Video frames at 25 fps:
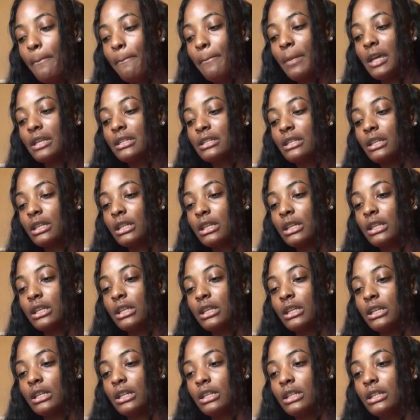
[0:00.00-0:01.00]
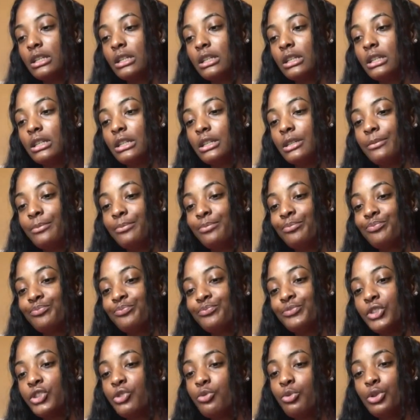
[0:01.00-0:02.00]
basically
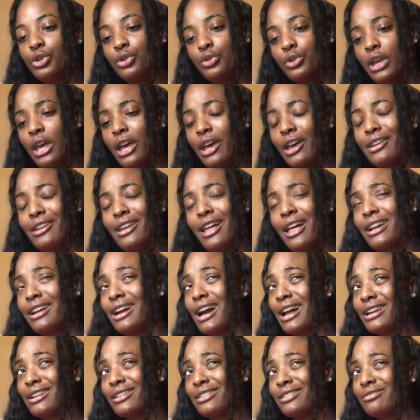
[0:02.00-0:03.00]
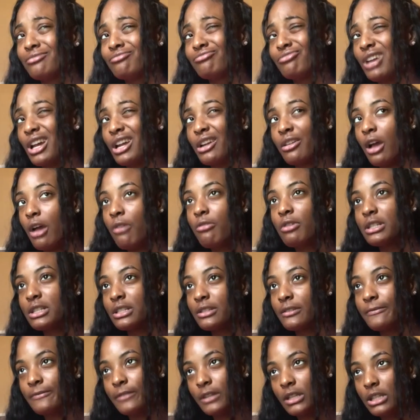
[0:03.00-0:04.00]
she would do that, and like I
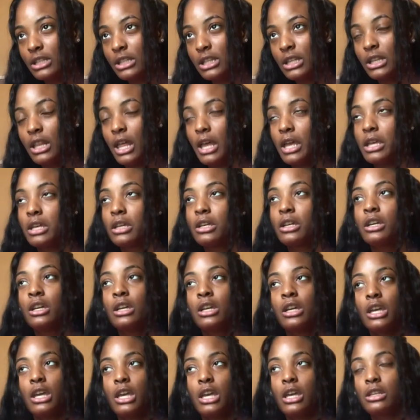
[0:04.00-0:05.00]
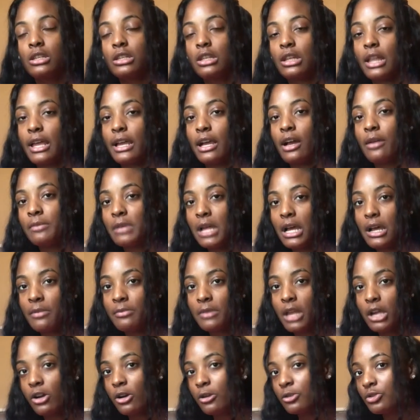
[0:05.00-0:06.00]
wasn't feeling it. Like, it, like I'm
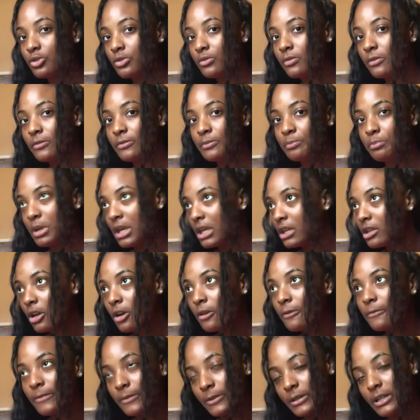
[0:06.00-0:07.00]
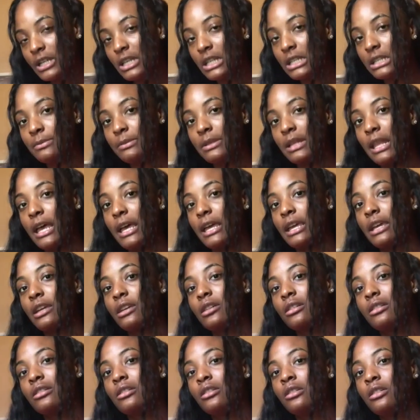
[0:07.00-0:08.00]
not gonna pick your friends, but
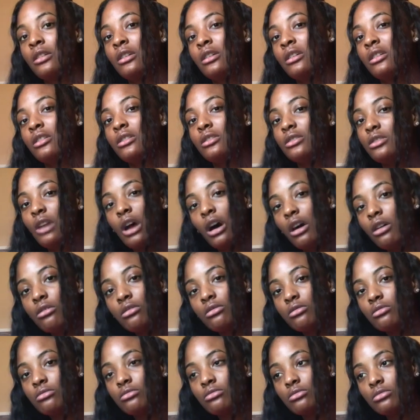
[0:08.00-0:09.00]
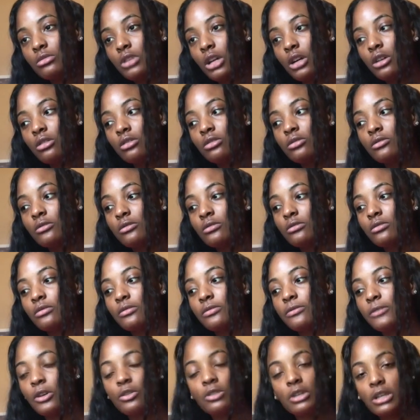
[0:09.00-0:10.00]
like don't
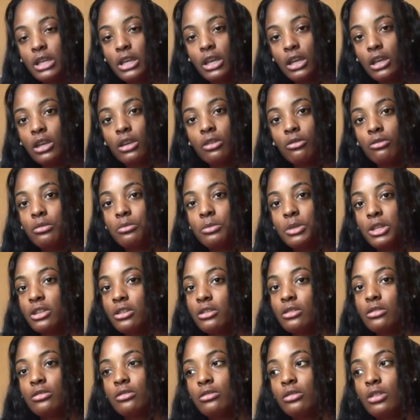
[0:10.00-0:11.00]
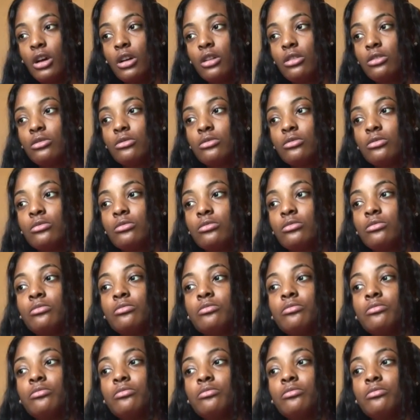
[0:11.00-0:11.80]
phony kick it with me. Don't,